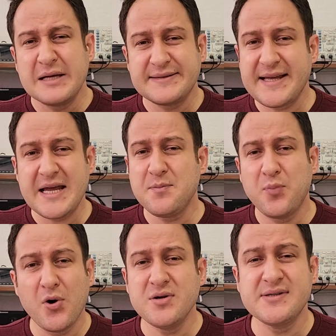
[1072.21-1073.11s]
say
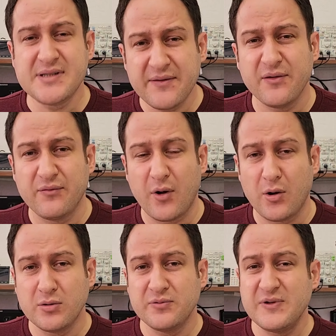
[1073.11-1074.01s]
0.7
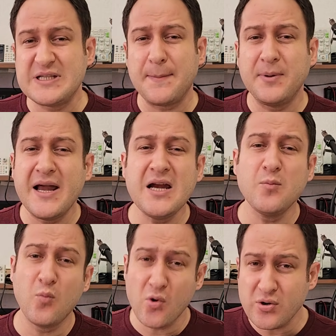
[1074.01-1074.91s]
volt, which
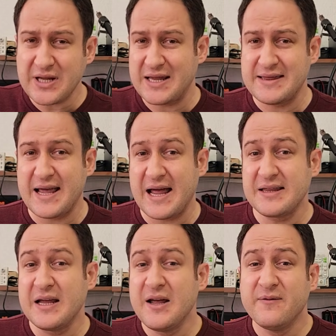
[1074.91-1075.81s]
applying more than
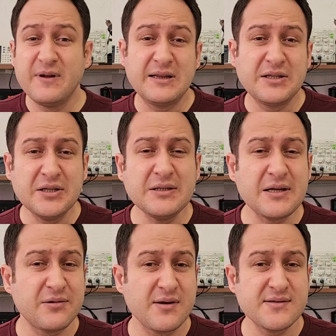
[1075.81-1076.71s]
that will turn the
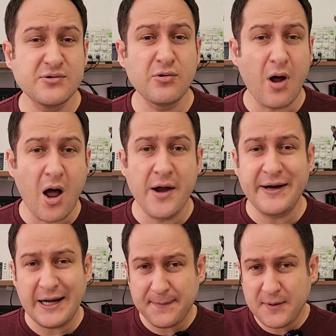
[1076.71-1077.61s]
transistor on,
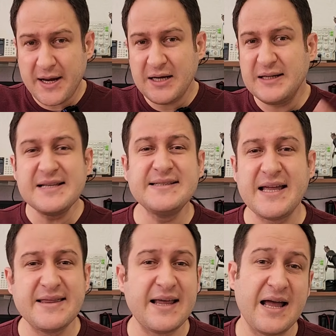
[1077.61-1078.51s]
and applying less
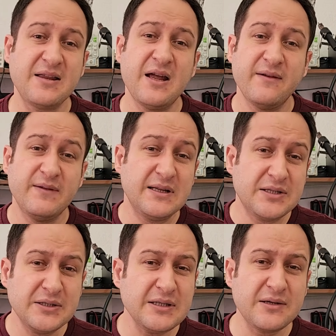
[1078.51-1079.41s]
than that will
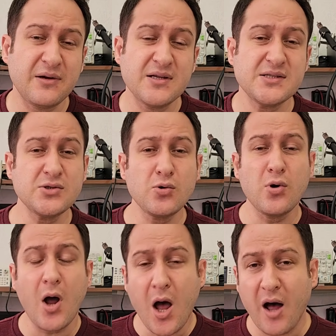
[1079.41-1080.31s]
turn the
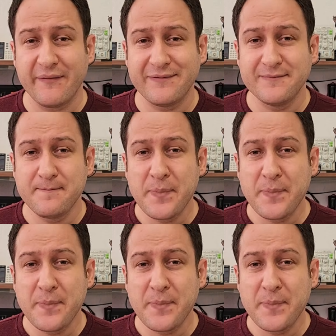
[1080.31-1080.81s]
transistor off.